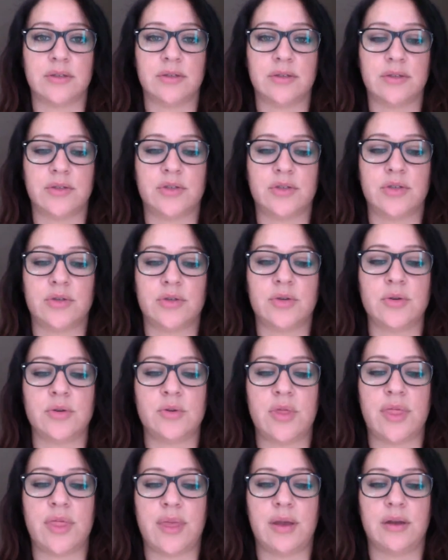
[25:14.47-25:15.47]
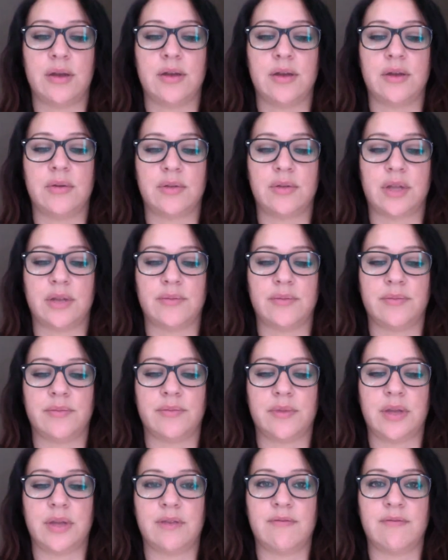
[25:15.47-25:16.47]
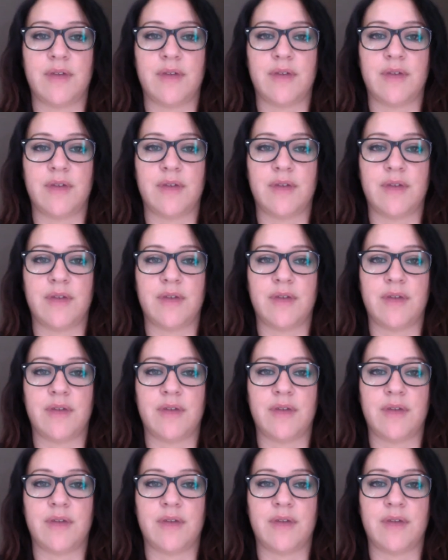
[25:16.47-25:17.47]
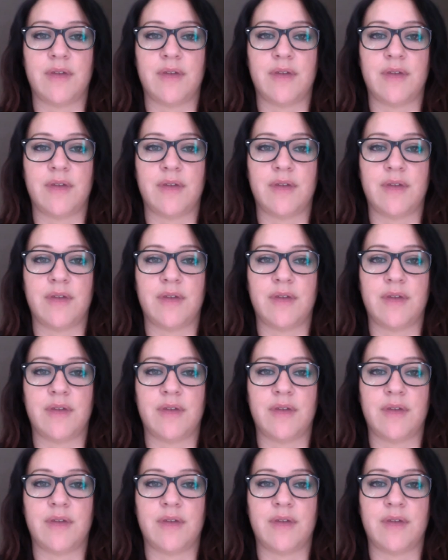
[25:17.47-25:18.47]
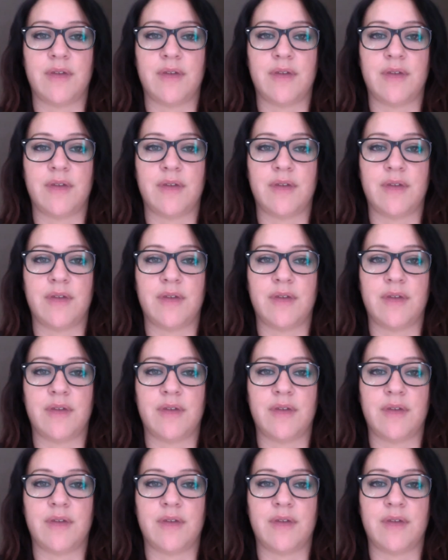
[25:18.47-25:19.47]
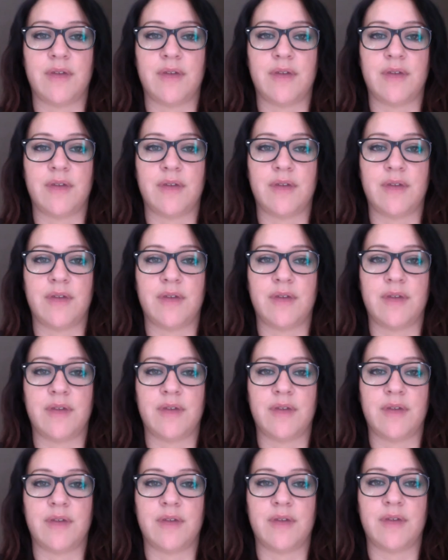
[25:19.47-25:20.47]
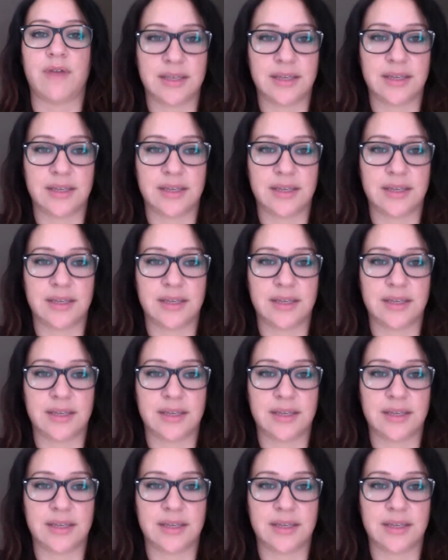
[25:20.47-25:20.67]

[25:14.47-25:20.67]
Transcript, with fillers: truth, oh, hold on, invest. I can't multitask like this.